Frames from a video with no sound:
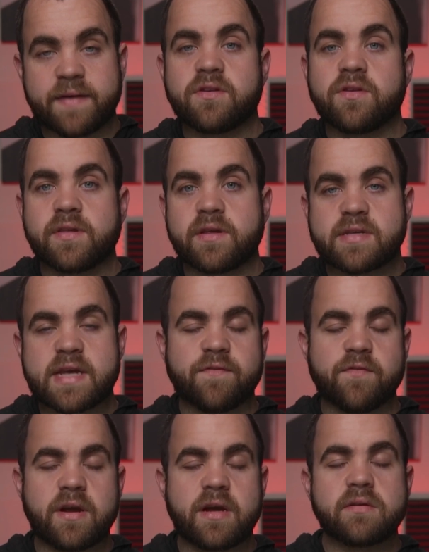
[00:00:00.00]
to do this
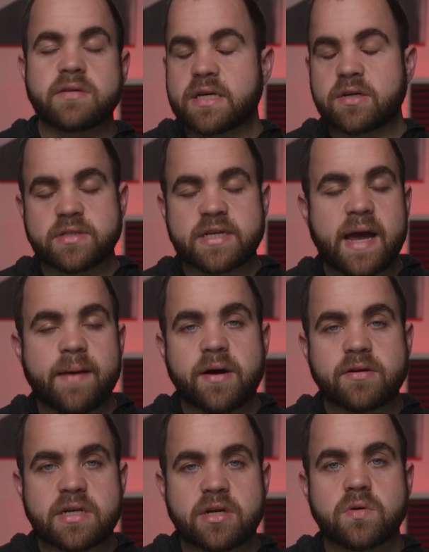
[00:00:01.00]
every single time I
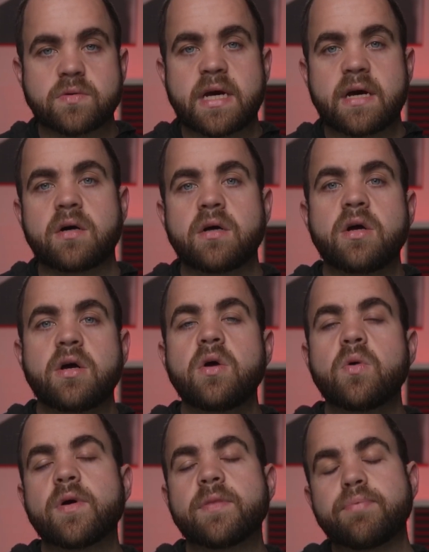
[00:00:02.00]
was at a hotel.
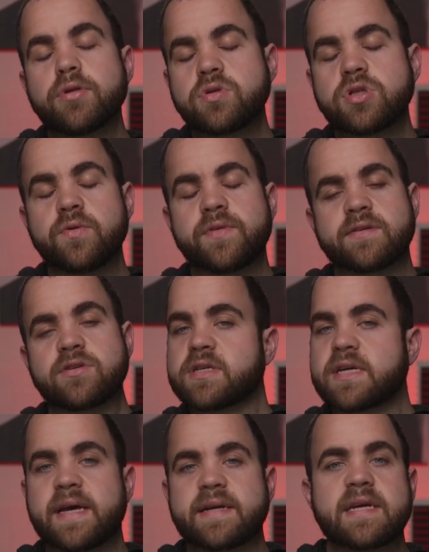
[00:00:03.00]
With Bluetooth, it's just
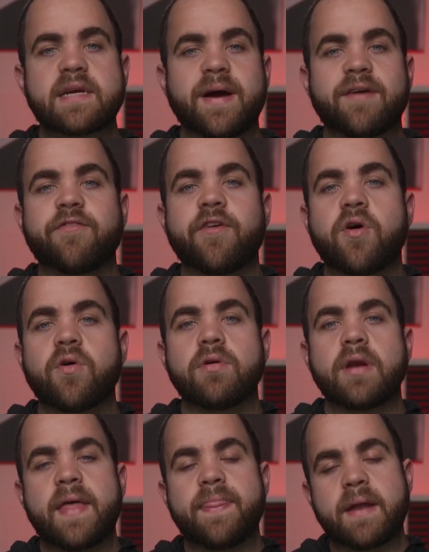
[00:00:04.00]
connecting to my phone,
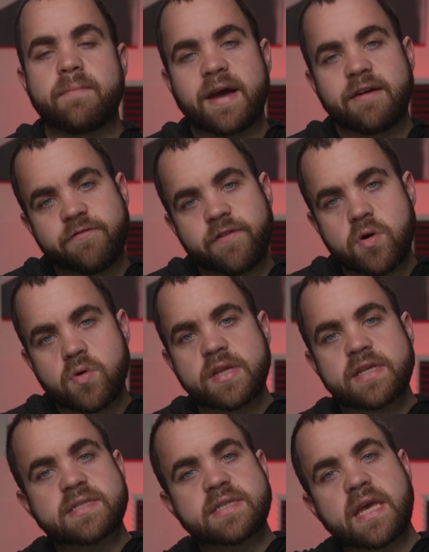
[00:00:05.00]
and then my phone
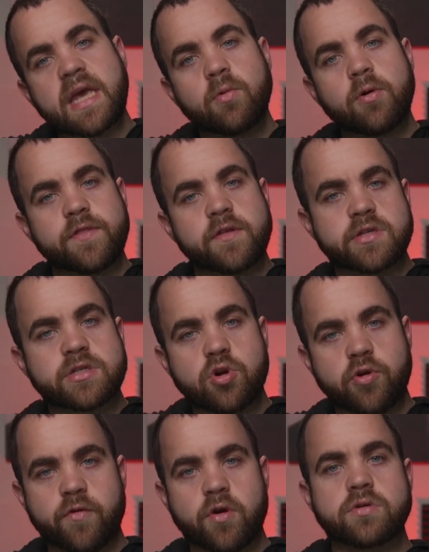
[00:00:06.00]
is syncing with the
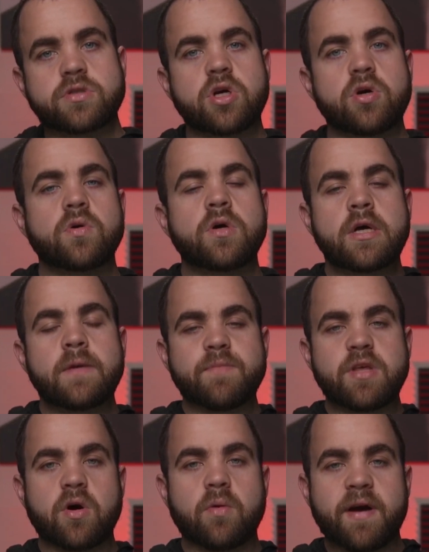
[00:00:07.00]
server. So,
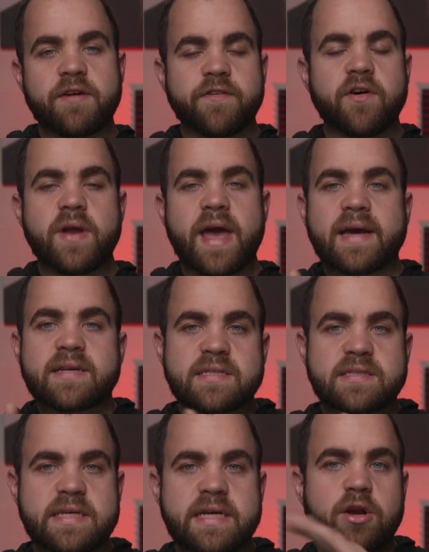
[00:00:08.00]
my phone acts
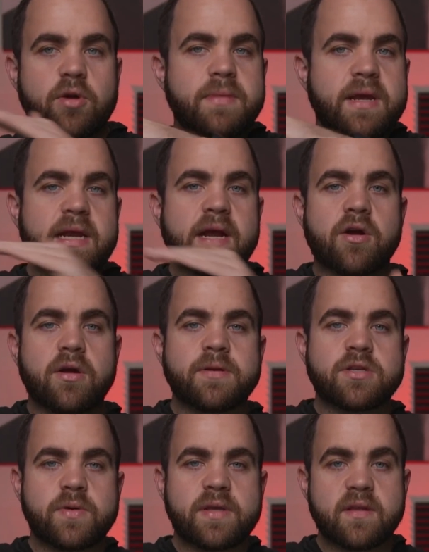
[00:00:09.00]
as the intermediary
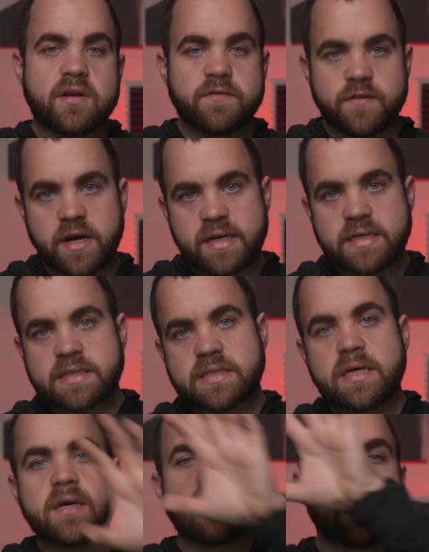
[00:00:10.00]
between the device
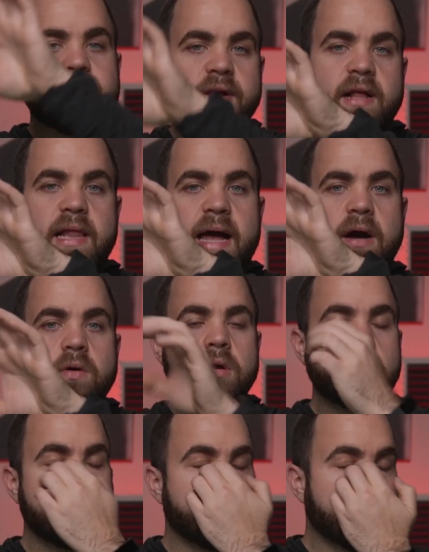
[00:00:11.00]
and the cloud.
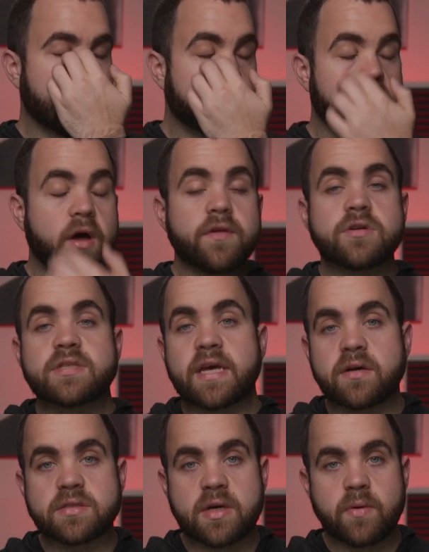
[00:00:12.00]
Where the other
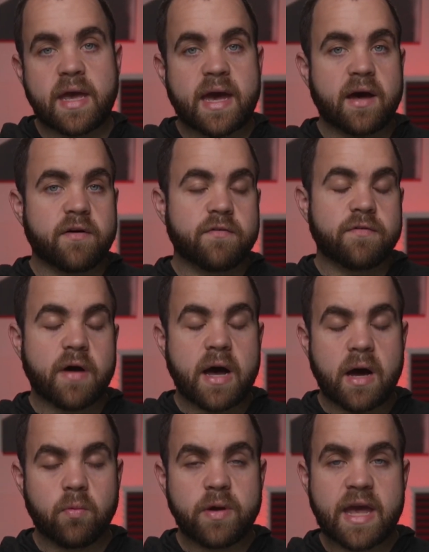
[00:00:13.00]
scales that we have
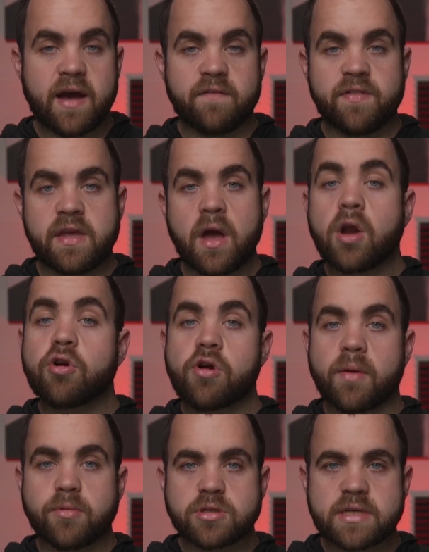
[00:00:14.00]
the Under
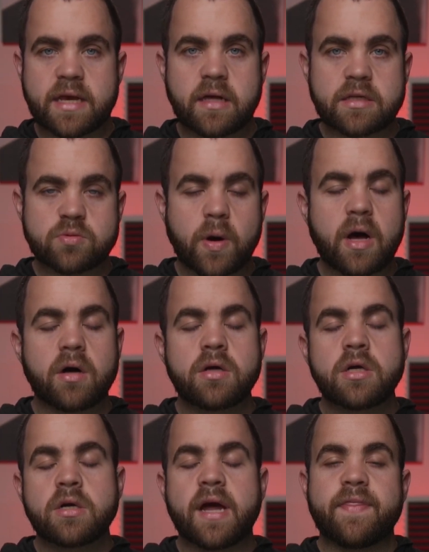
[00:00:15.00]
Armour scale as well,
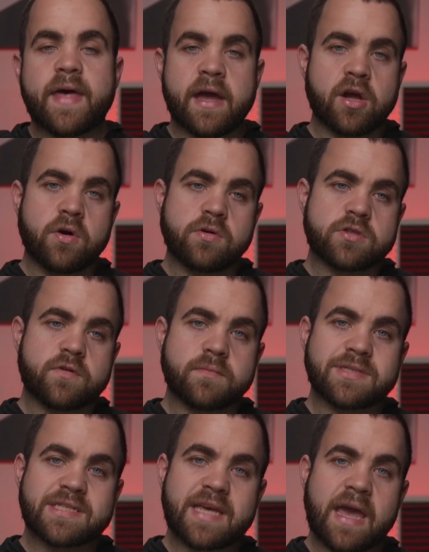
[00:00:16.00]
and that goes from
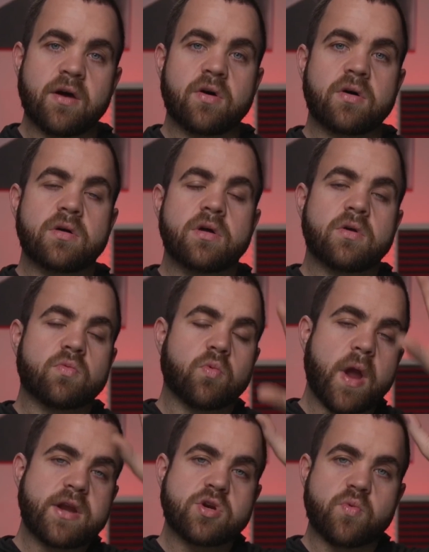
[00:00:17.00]
scale
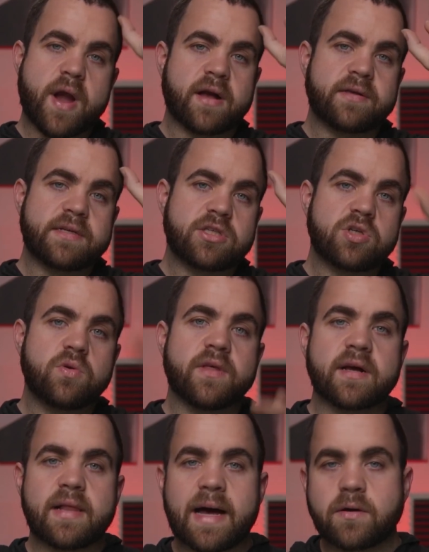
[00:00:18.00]
right directly to the
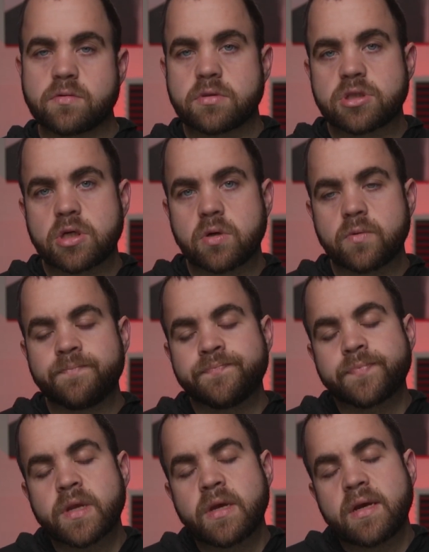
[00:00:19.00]
cloud. So,
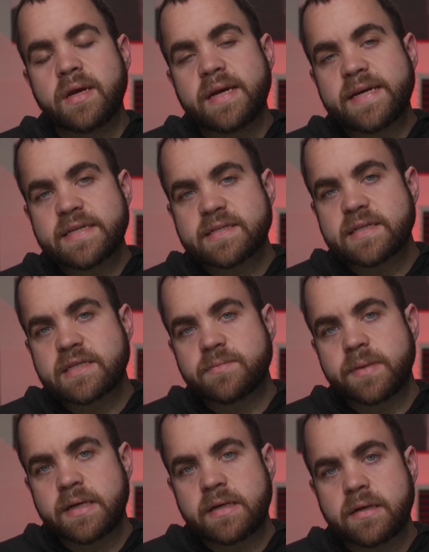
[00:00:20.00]
is this a
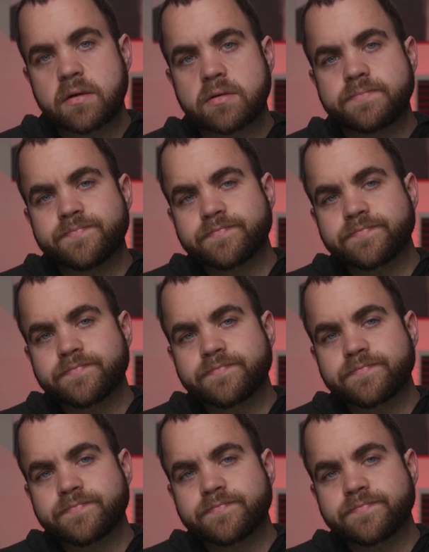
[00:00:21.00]
big deal?